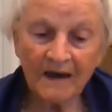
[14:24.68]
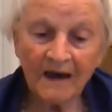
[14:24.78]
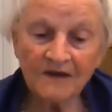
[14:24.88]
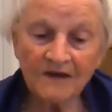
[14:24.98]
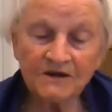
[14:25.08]

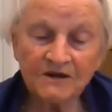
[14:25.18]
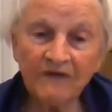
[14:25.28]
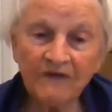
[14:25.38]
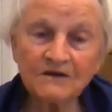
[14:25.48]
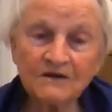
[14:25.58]
And she
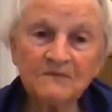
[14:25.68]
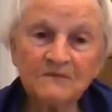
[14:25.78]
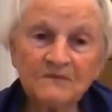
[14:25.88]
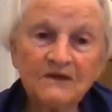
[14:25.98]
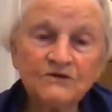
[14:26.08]
invited
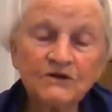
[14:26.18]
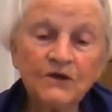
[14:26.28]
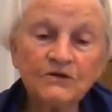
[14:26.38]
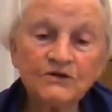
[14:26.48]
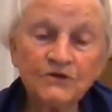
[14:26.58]
me to go
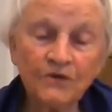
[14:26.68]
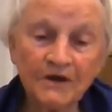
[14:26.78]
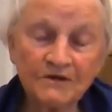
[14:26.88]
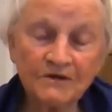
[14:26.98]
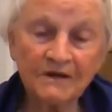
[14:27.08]
and join.
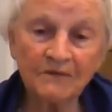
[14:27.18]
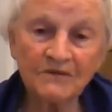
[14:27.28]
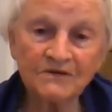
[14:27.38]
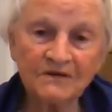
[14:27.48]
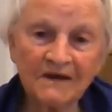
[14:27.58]
So that was,
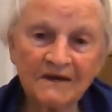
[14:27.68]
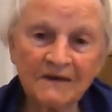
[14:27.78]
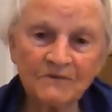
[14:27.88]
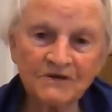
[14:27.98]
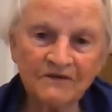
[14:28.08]
I think it
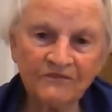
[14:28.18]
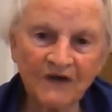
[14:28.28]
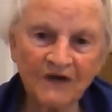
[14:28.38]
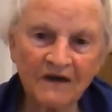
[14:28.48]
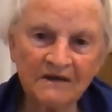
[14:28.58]
was on a
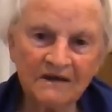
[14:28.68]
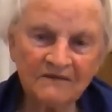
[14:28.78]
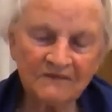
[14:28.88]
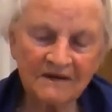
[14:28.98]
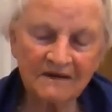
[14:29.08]
Friday
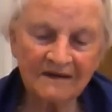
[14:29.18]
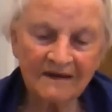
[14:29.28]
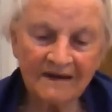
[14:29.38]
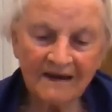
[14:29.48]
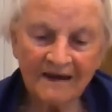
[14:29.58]
evening.
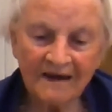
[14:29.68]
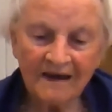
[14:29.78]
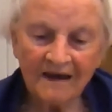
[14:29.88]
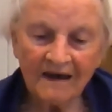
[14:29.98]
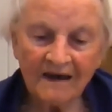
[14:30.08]

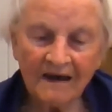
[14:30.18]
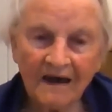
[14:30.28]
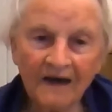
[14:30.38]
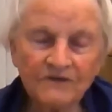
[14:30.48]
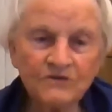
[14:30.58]
I
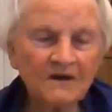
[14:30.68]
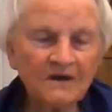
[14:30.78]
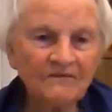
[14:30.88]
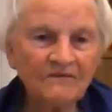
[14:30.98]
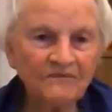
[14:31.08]
used to
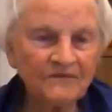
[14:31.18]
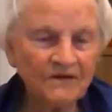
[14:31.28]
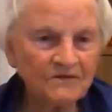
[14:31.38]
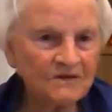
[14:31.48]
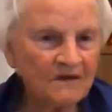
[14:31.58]
love
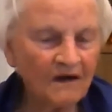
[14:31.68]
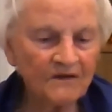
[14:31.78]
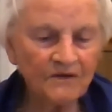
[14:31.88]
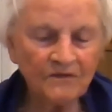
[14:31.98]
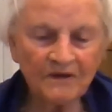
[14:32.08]
those Laya
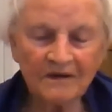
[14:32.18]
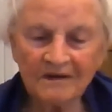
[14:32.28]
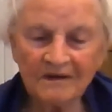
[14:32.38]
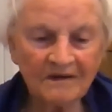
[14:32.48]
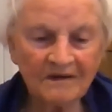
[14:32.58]
yoga
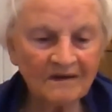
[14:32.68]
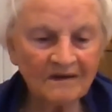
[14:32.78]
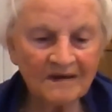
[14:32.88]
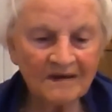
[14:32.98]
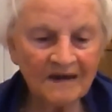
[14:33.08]

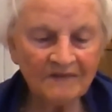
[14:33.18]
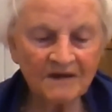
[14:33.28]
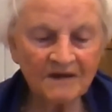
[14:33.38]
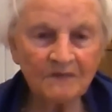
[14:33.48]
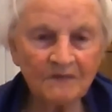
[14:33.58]
evenings.
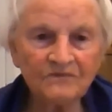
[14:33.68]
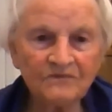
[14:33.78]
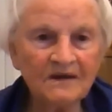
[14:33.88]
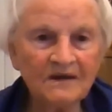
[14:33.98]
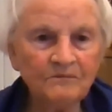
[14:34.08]
They were
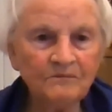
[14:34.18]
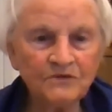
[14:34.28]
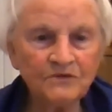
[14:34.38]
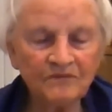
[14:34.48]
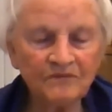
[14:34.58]
really
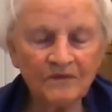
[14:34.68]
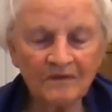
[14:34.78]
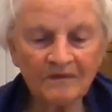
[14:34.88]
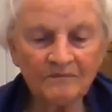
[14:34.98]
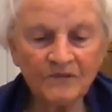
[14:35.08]
beautiful,
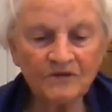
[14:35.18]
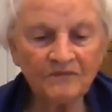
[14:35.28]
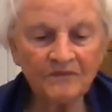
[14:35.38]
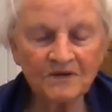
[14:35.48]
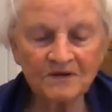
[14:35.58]

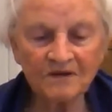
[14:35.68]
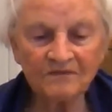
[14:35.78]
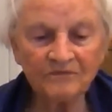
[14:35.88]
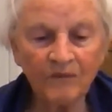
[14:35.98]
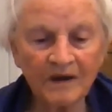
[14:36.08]
beautiful, sort of
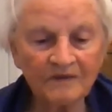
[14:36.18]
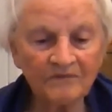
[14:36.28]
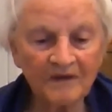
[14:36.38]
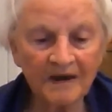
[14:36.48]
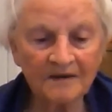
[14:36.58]
wonderful
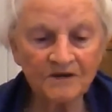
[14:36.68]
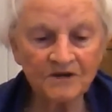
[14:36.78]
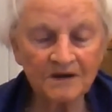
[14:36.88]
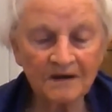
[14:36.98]
energy.